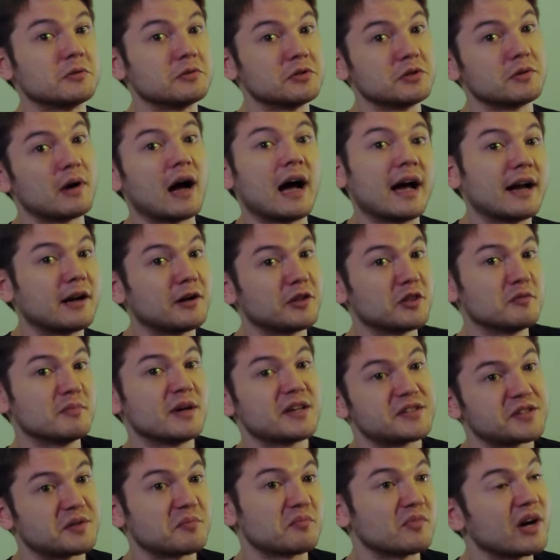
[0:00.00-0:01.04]
do hire the
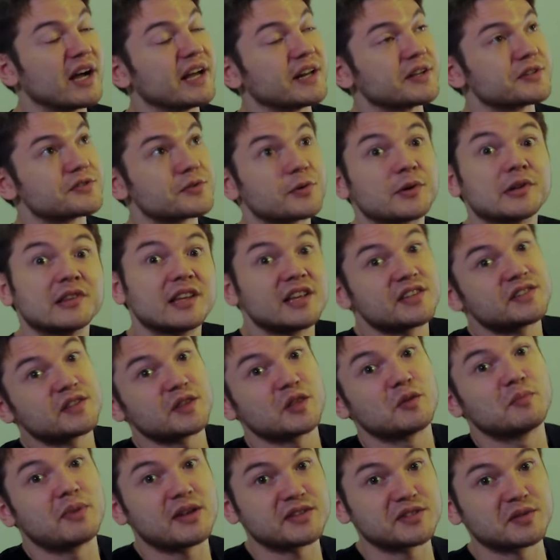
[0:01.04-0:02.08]
best and brightest, or at least that
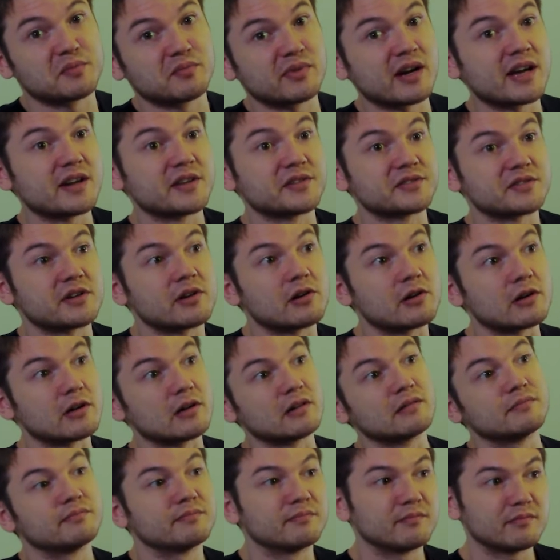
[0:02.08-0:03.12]
the best and brightest
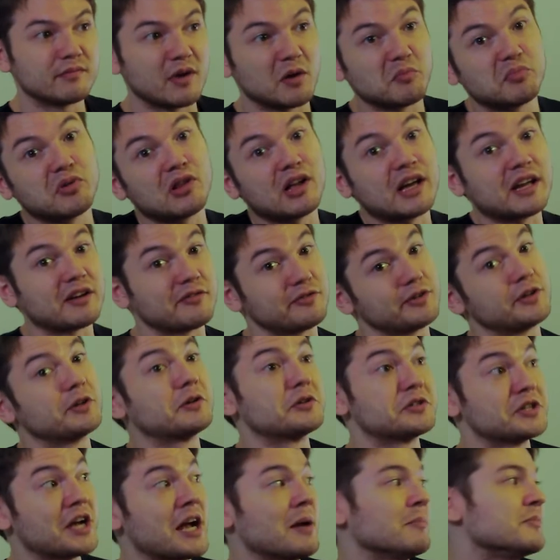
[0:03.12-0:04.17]
are applying for your
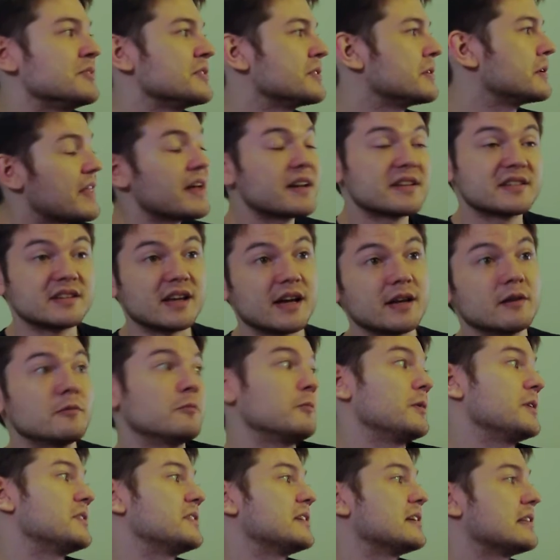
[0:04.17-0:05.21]
jobs. That aside,
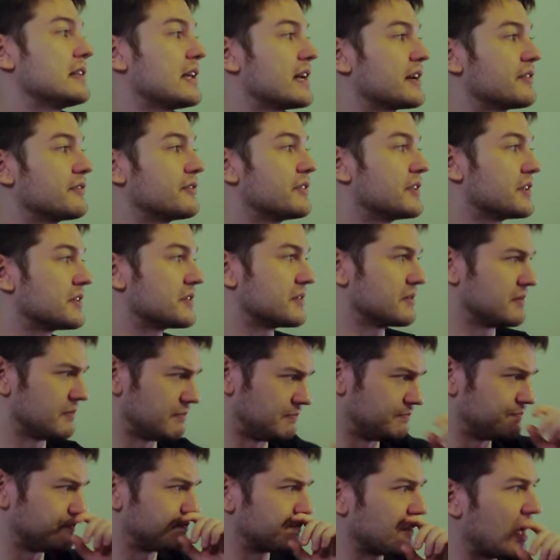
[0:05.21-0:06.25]
we see a lot of
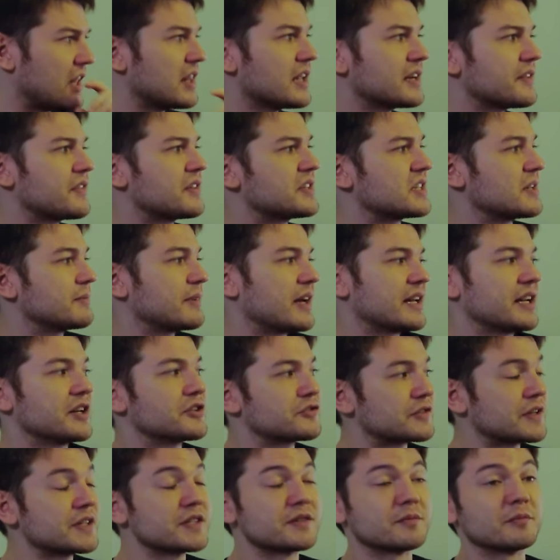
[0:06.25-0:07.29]
the same kind of
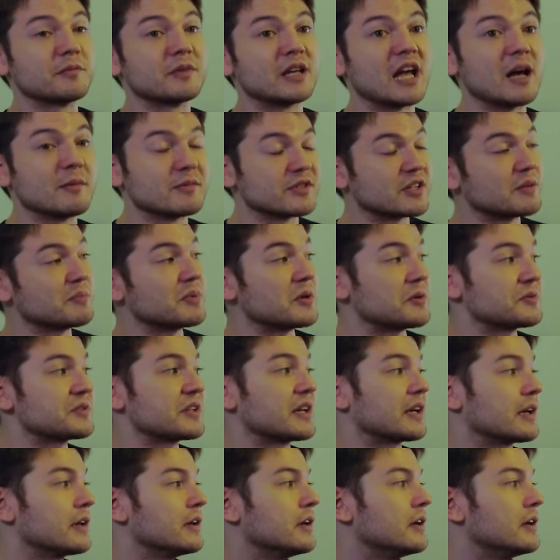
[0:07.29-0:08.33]
trends from the Amazon posting.